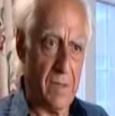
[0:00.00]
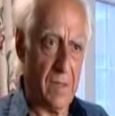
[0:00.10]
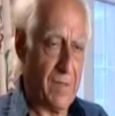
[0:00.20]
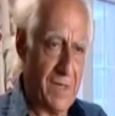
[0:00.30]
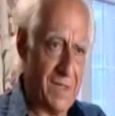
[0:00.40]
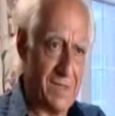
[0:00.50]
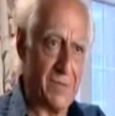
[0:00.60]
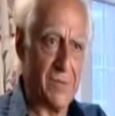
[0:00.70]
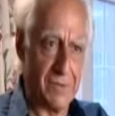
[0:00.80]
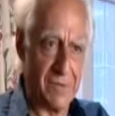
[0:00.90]
I mean, it's
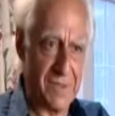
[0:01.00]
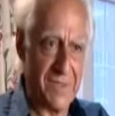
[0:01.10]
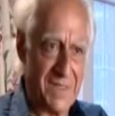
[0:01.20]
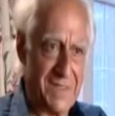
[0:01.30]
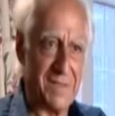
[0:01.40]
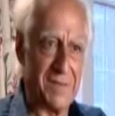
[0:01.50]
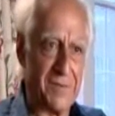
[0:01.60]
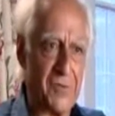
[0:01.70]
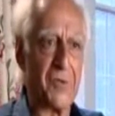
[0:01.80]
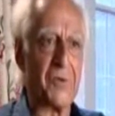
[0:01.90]
ludicrous. It's a
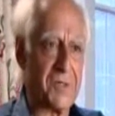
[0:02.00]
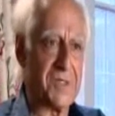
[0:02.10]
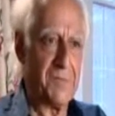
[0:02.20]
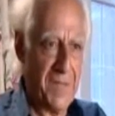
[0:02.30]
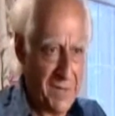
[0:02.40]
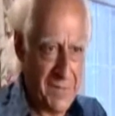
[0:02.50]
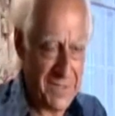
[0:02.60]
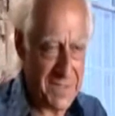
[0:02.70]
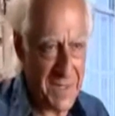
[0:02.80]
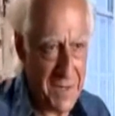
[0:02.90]
ludicrous impediment
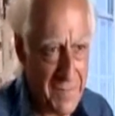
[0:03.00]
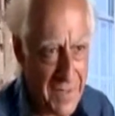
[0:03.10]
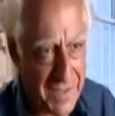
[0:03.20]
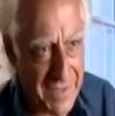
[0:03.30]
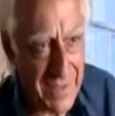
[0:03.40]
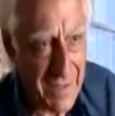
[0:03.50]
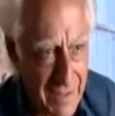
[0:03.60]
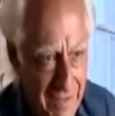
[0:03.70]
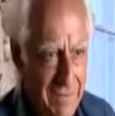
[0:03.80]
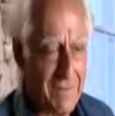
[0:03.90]
to combat,
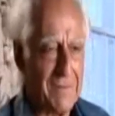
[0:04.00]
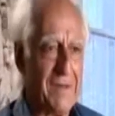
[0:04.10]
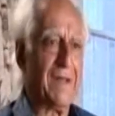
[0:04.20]
you know.